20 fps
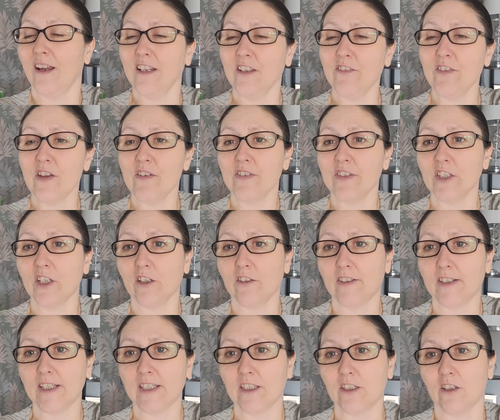And if you haven't
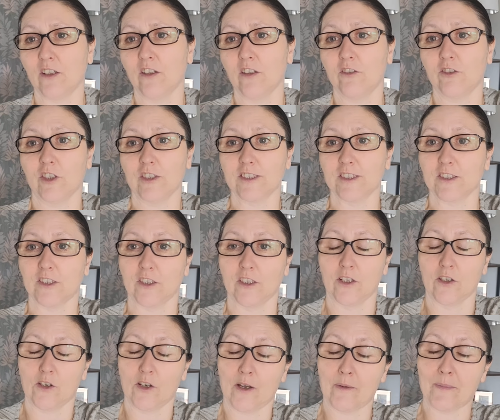already, go across to
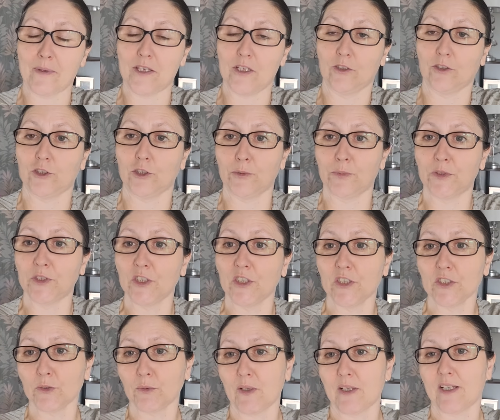look at my YouTube
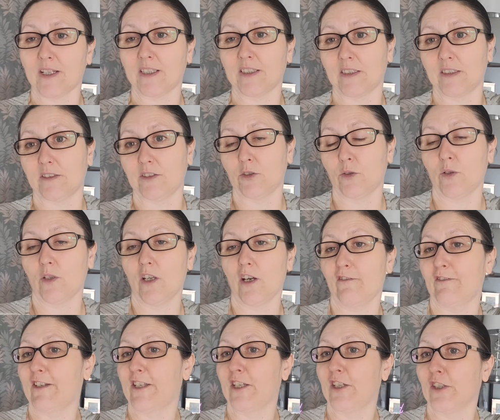shorts where I do a
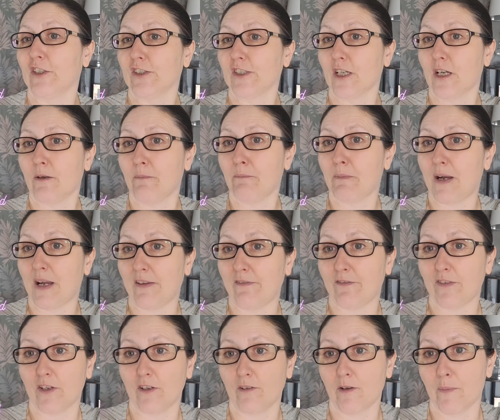lot of videos on my
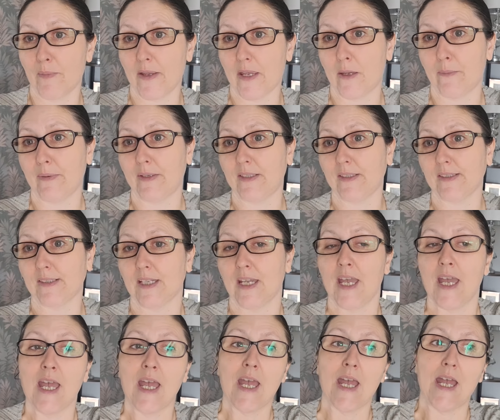furry babies.
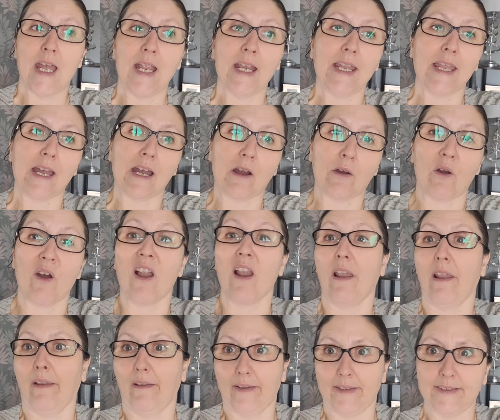Anyhow,
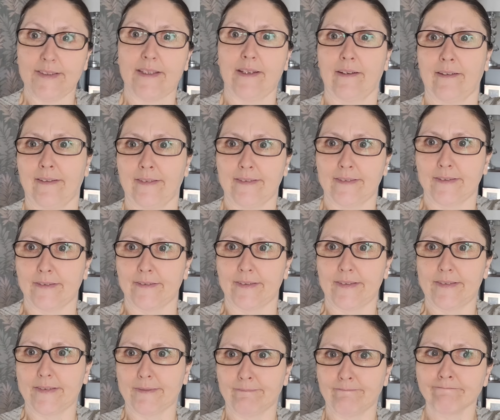let's get into
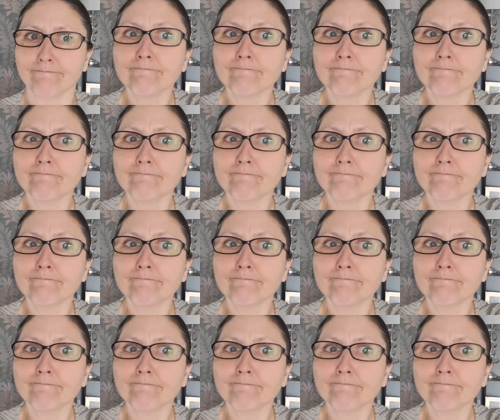it.